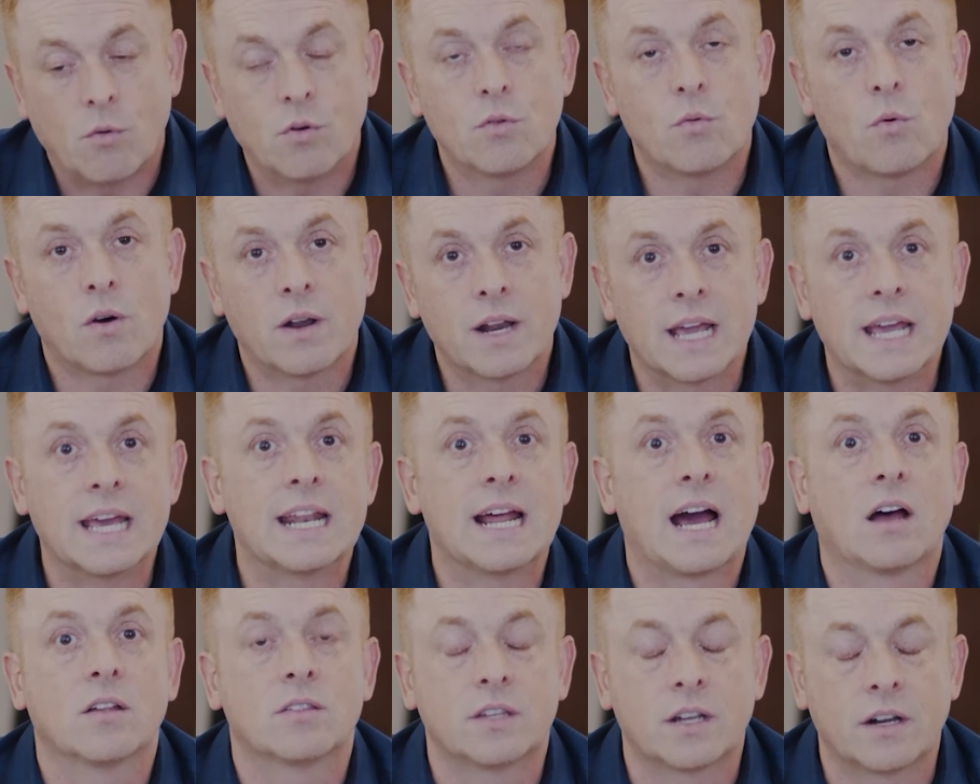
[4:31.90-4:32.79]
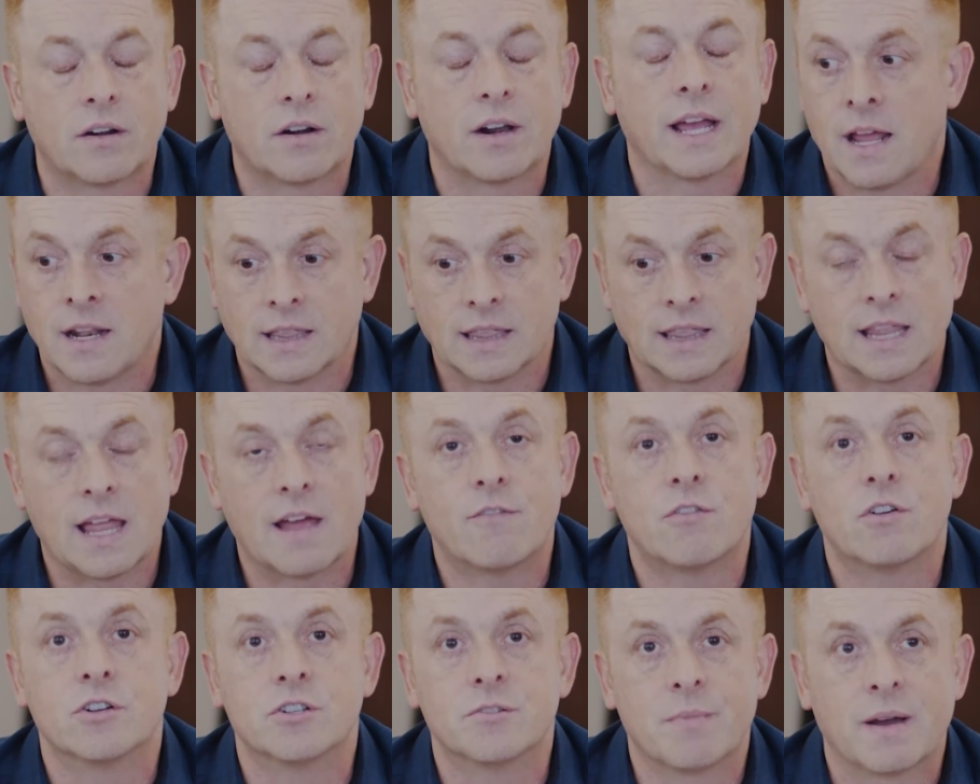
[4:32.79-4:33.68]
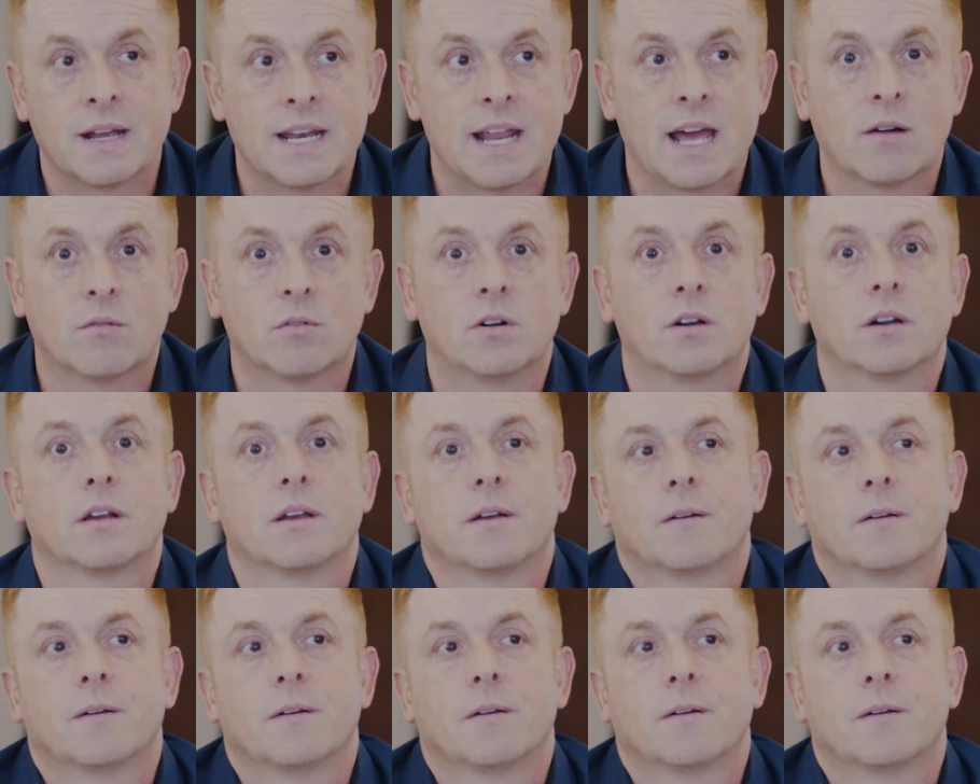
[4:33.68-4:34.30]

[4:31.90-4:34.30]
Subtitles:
would want to get out there and leverage my network.